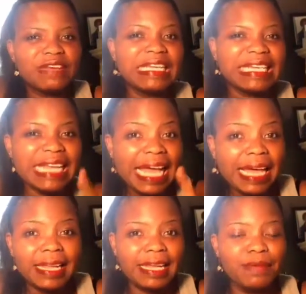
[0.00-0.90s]
in
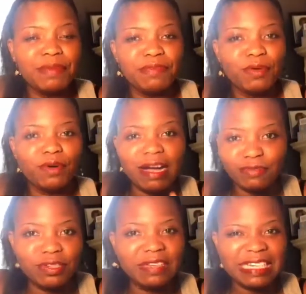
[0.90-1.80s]
LA before, I've
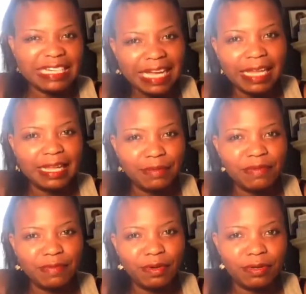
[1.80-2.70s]
driven in LA
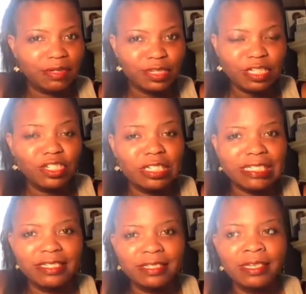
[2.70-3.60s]
before, Los
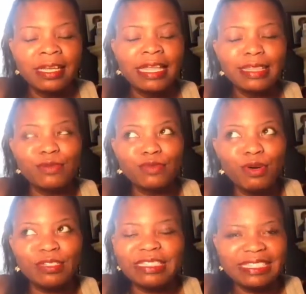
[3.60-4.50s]
Angeles. The
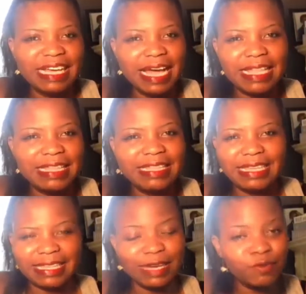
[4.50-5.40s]
roads, I think
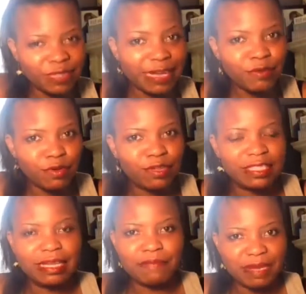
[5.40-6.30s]
their roads
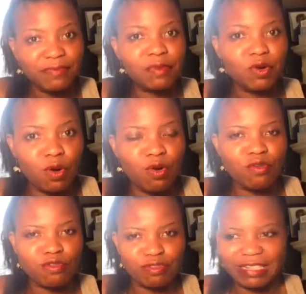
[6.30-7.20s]
are made from
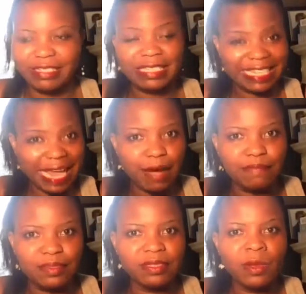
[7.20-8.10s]
concrete
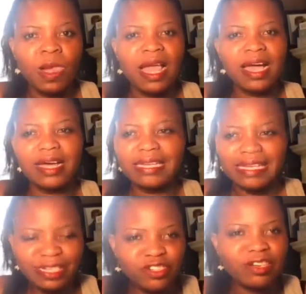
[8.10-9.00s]
slabs. And
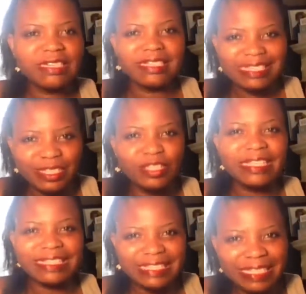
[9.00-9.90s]
literally,
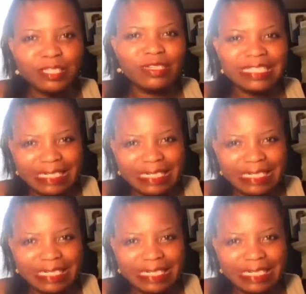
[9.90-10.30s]
there's this noise